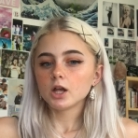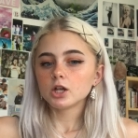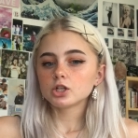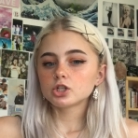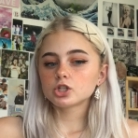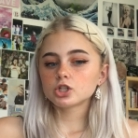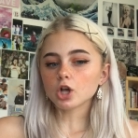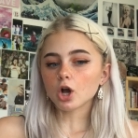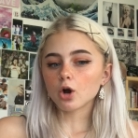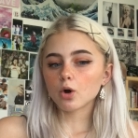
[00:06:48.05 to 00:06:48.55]

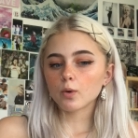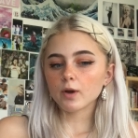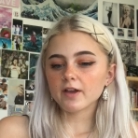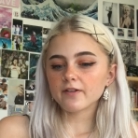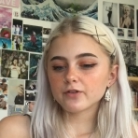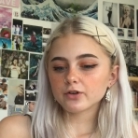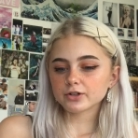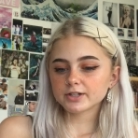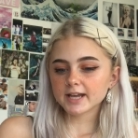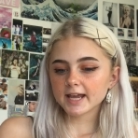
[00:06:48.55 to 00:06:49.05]
So
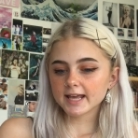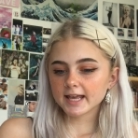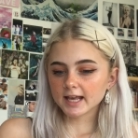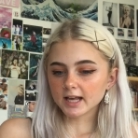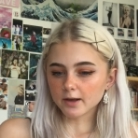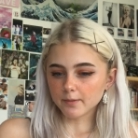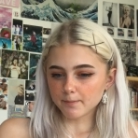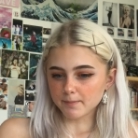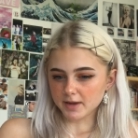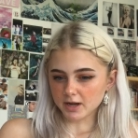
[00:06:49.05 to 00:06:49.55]
if you're
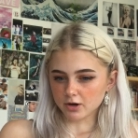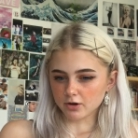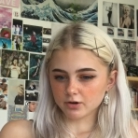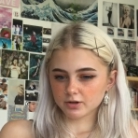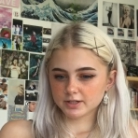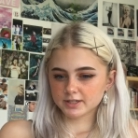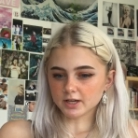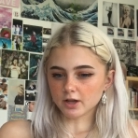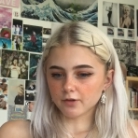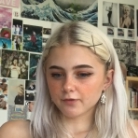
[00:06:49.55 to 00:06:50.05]
taking a mirror
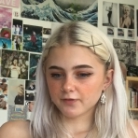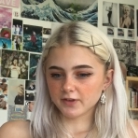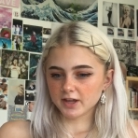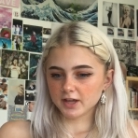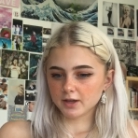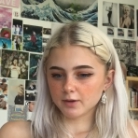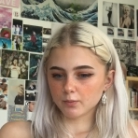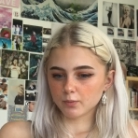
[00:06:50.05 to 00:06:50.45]
selfie,